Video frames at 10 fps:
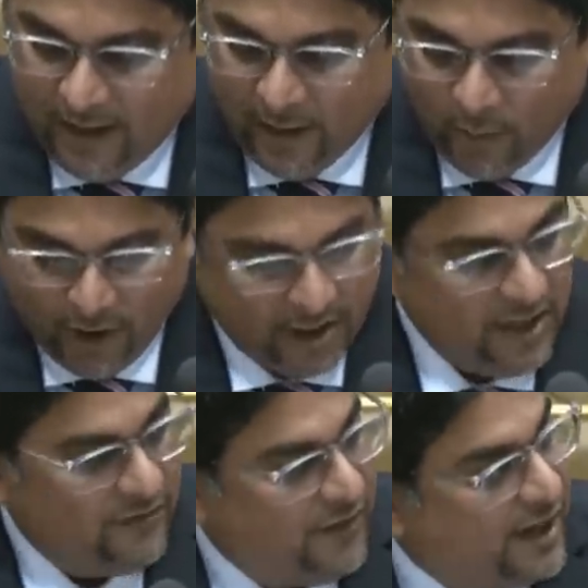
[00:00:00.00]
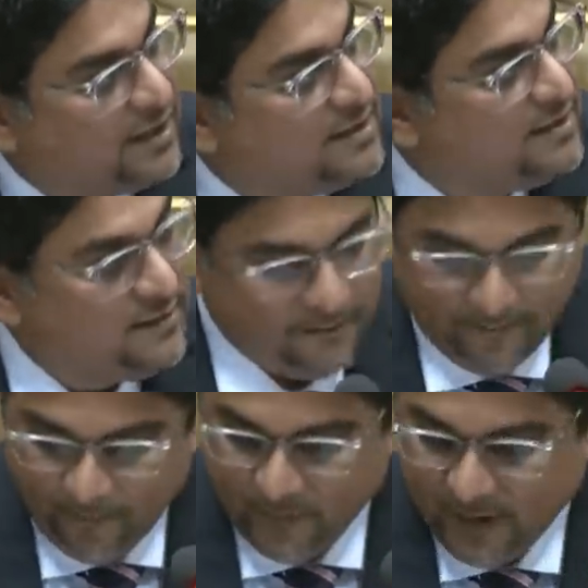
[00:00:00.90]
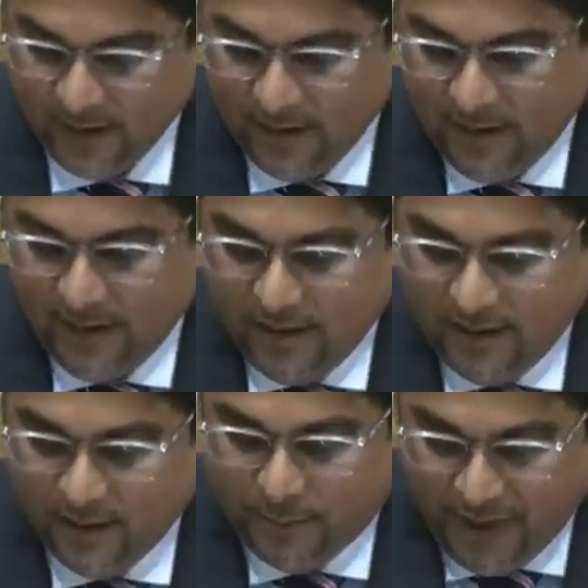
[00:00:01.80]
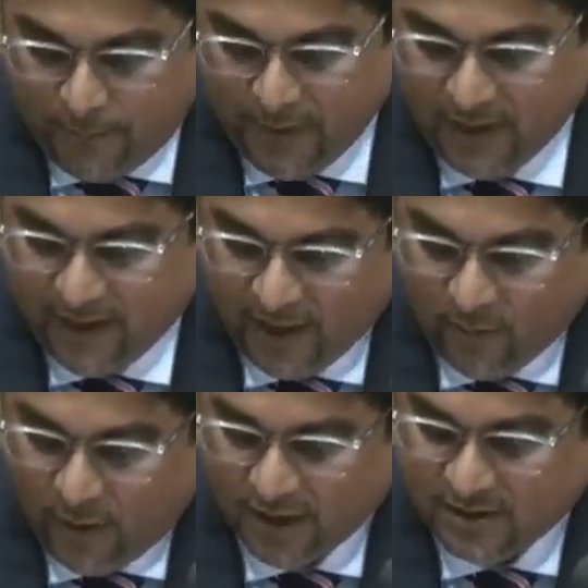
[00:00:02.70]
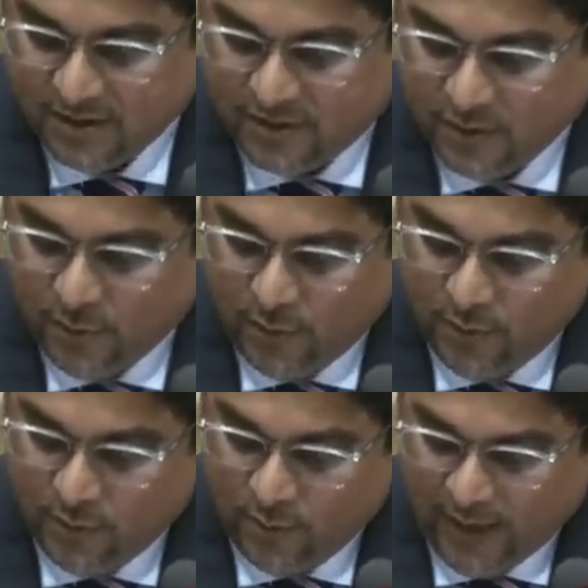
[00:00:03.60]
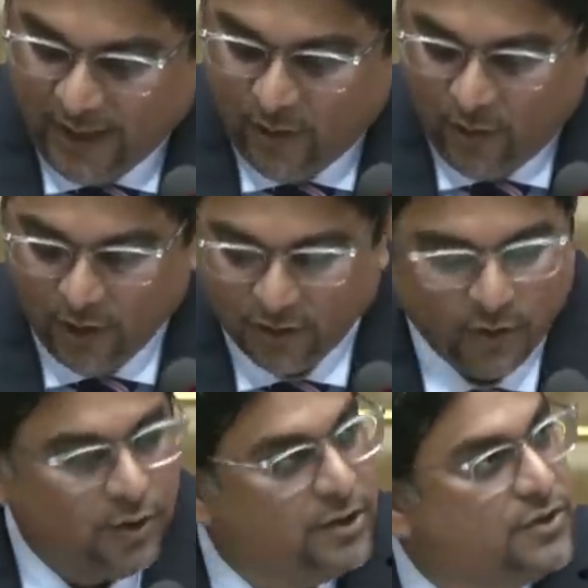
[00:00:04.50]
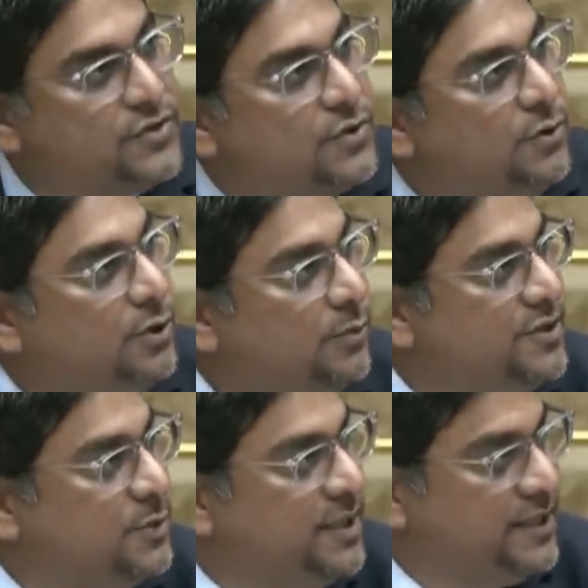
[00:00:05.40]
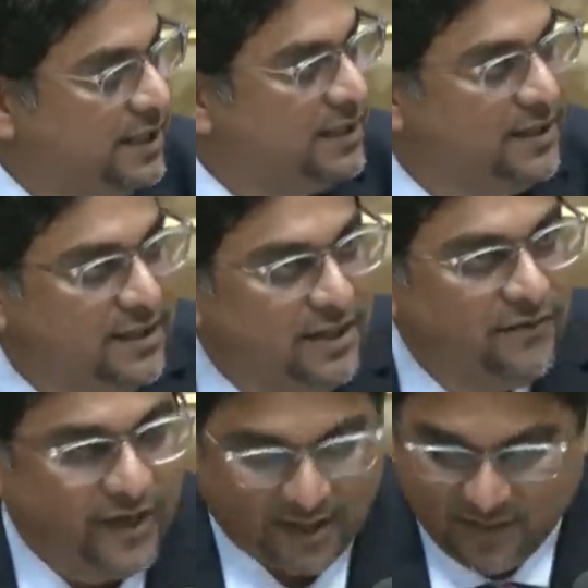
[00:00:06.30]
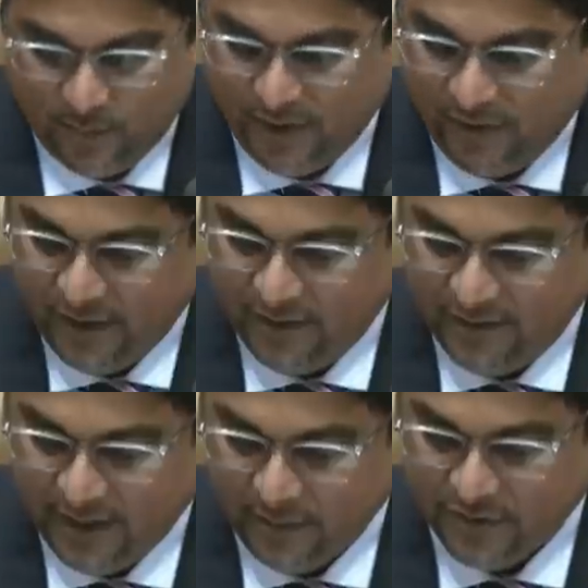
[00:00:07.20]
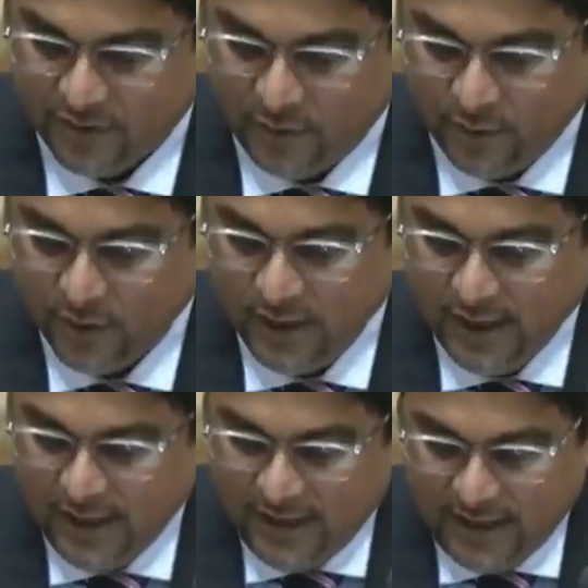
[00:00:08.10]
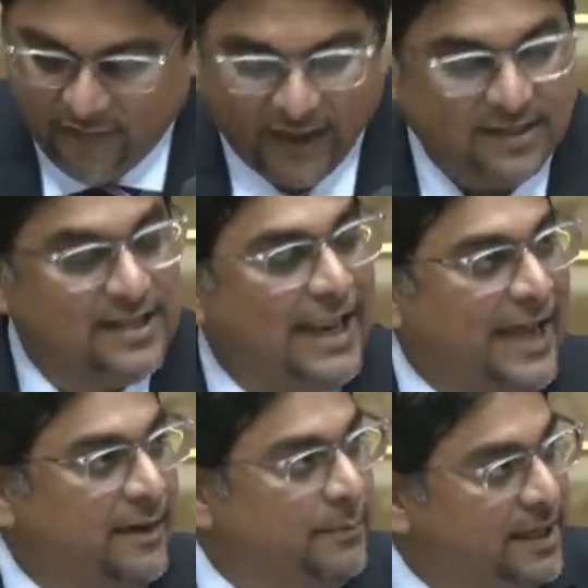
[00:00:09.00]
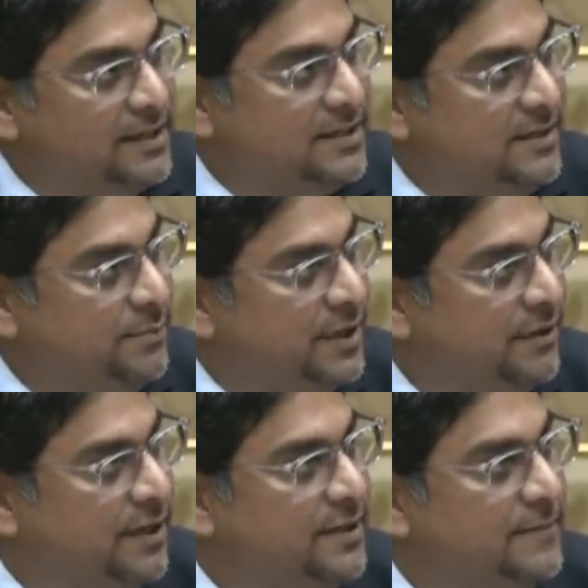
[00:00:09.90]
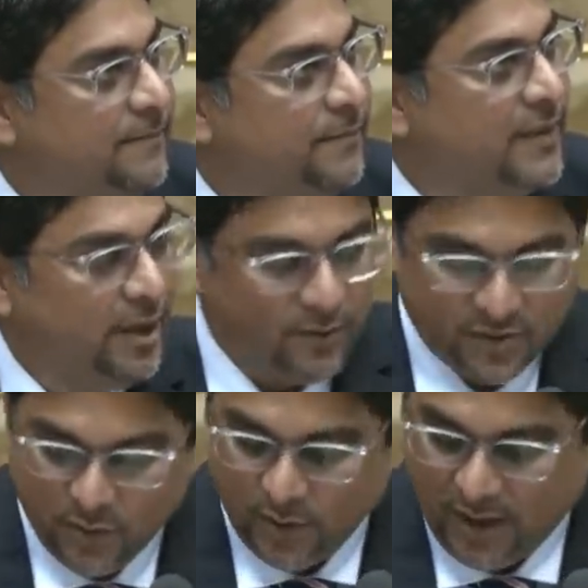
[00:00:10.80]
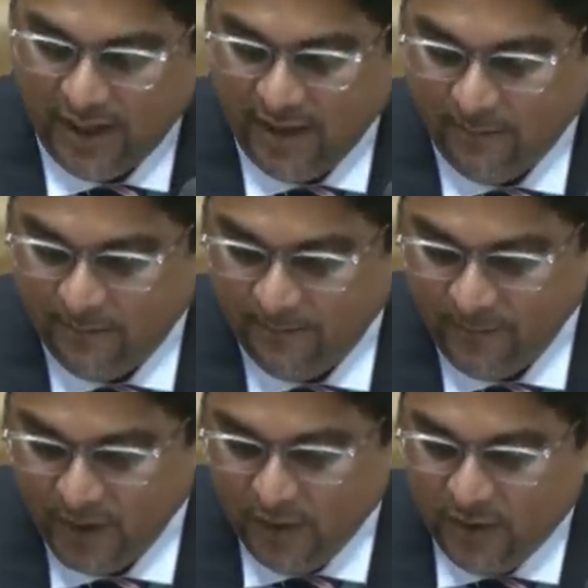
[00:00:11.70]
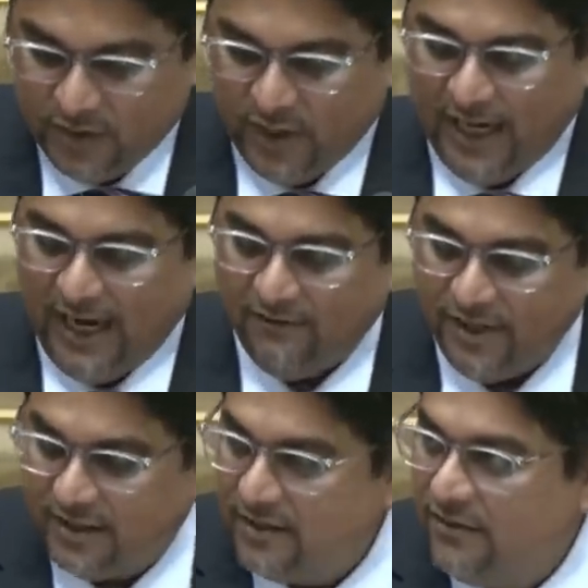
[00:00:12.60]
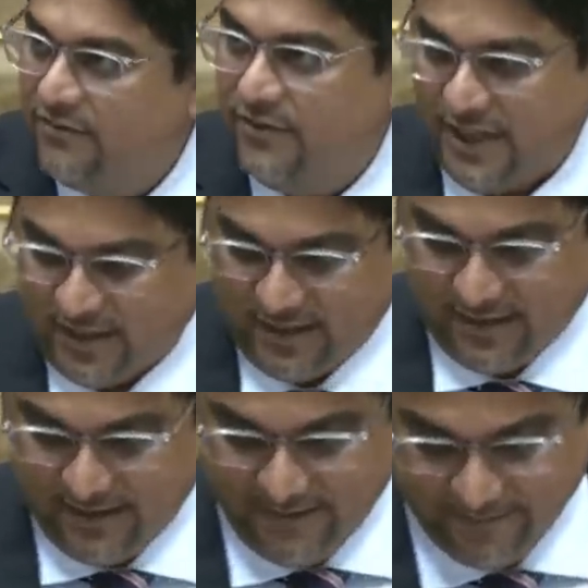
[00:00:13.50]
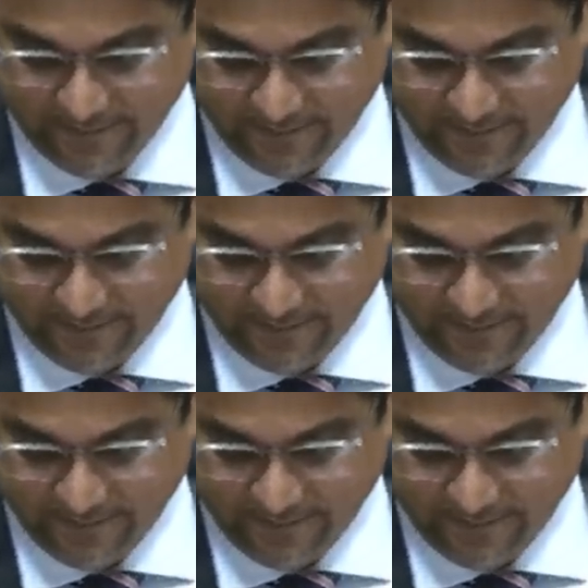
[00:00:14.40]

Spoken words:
There were defects. The people there wanted to know why, although the school was within the defects period, there was no defects liability period, there was no claim to have it fixed.